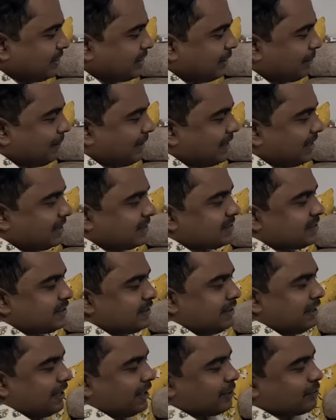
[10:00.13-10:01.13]
the money is
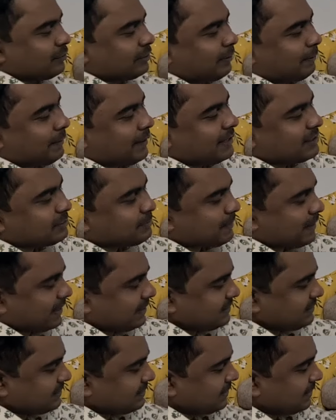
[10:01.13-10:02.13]
near to the base
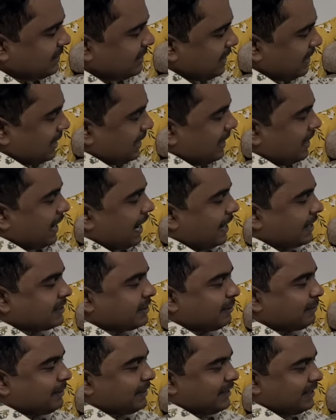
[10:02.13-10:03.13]
price, at
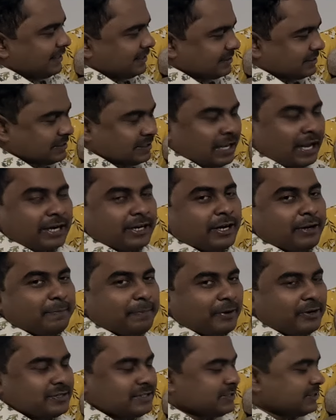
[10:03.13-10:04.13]
the money is 100
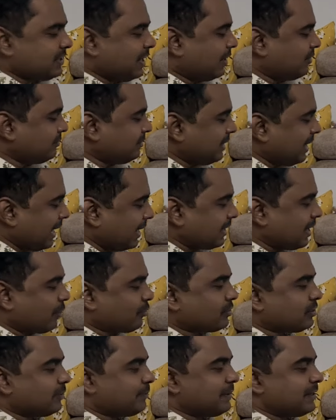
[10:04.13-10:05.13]
points down and out
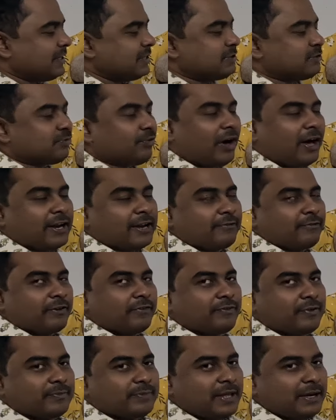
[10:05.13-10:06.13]
of the money is far away
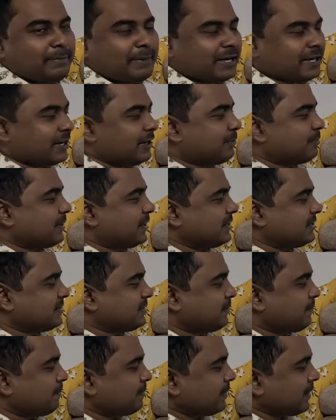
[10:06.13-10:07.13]
from the market price.
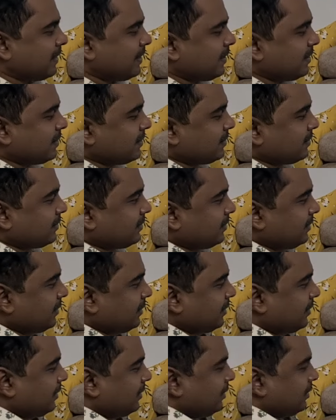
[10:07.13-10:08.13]

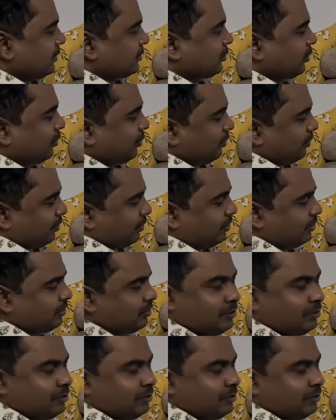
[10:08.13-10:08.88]
So